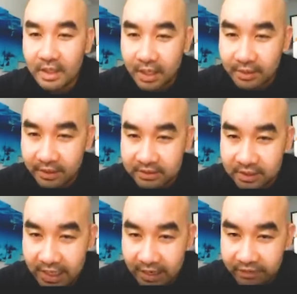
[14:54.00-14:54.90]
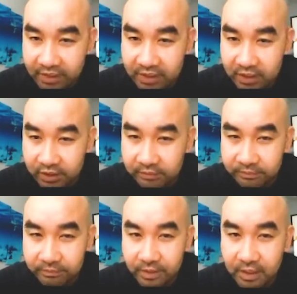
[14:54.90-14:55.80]
And that's the cavity
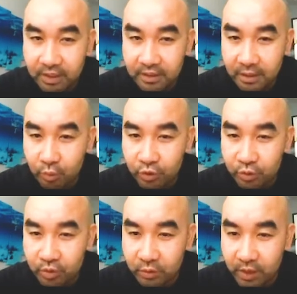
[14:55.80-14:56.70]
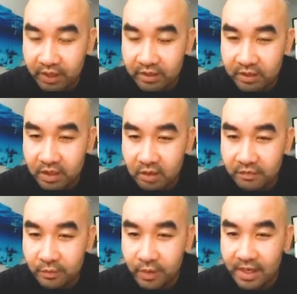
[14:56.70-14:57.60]
here that will do
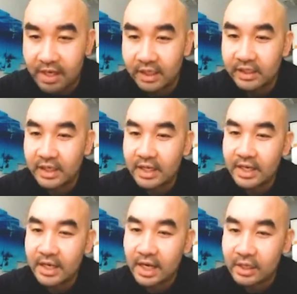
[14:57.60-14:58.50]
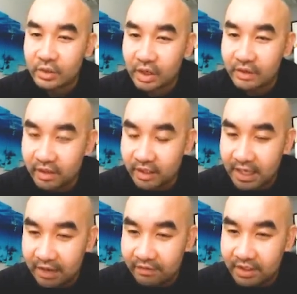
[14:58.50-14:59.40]
cover the right lung. and you have another
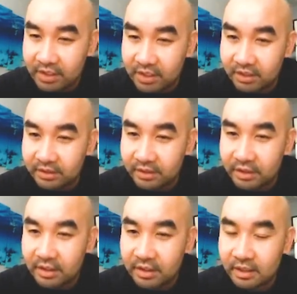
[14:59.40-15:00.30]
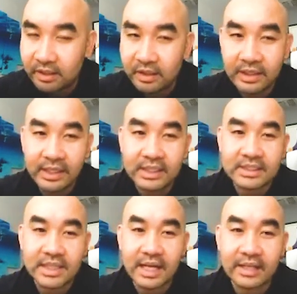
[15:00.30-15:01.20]
cavity here
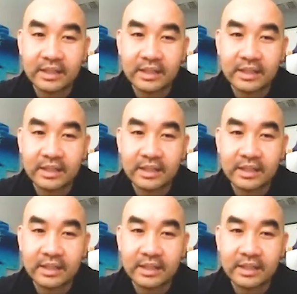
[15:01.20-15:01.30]
inside the